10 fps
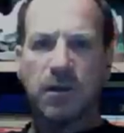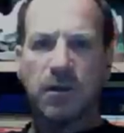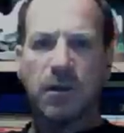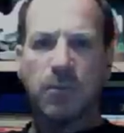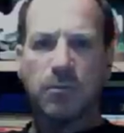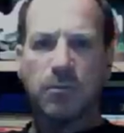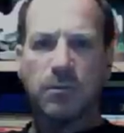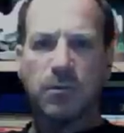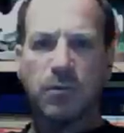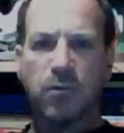quick
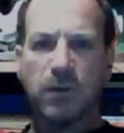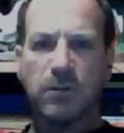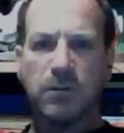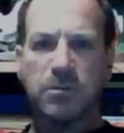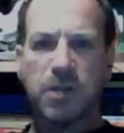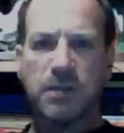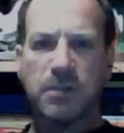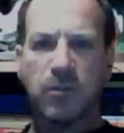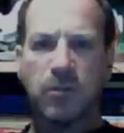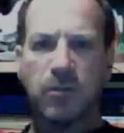shots I'm going to give you
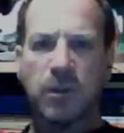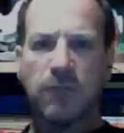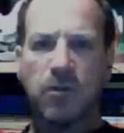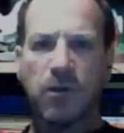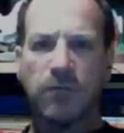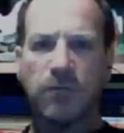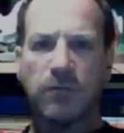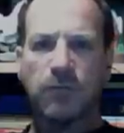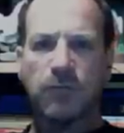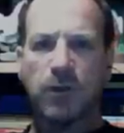off this video
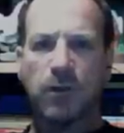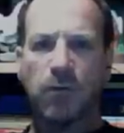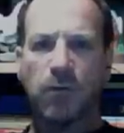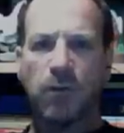on this one